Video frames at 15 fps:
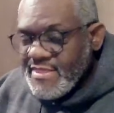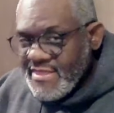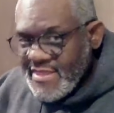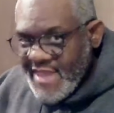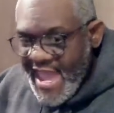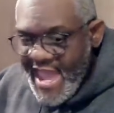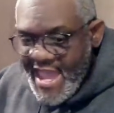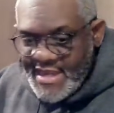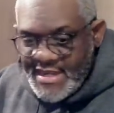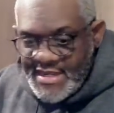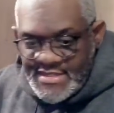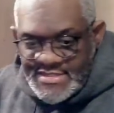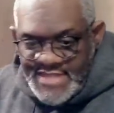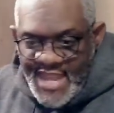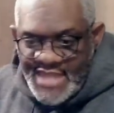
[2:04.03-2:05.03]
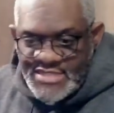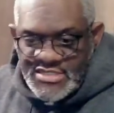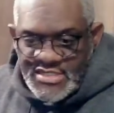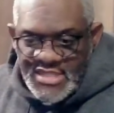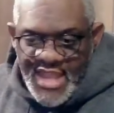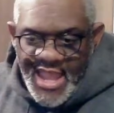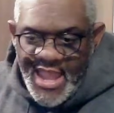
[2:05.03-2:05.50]
that is
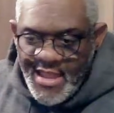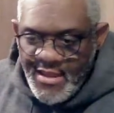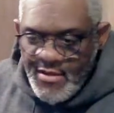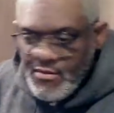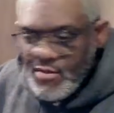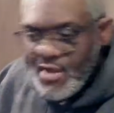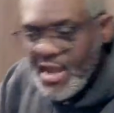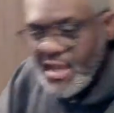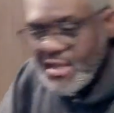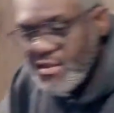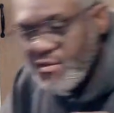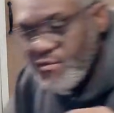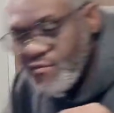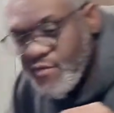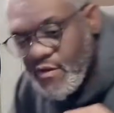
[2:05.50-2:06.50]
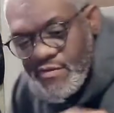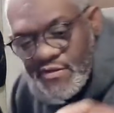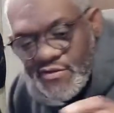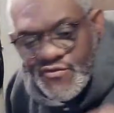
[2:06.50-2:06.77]
actually how I used on the